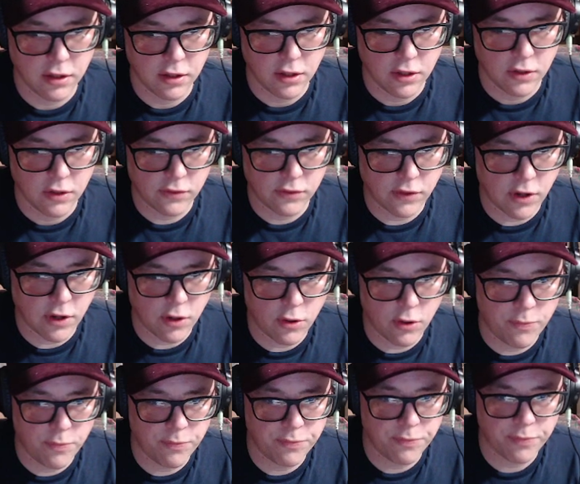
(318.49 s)
So
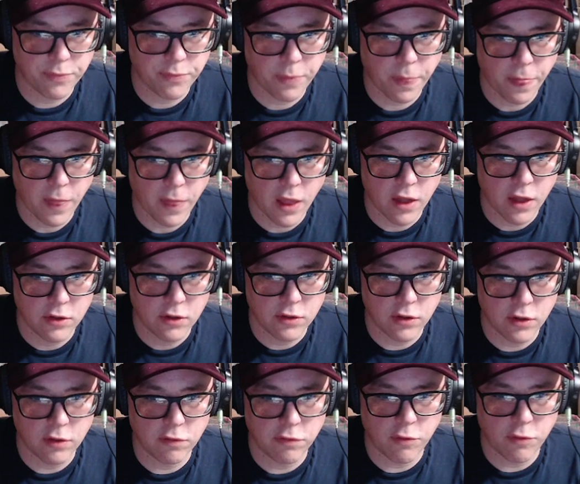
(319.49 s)
turn
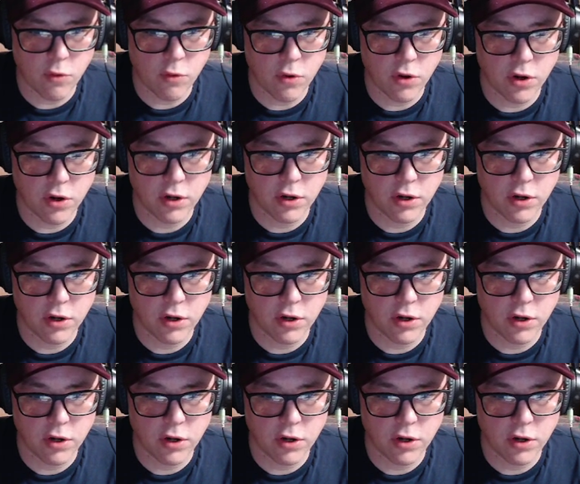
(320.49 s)
4,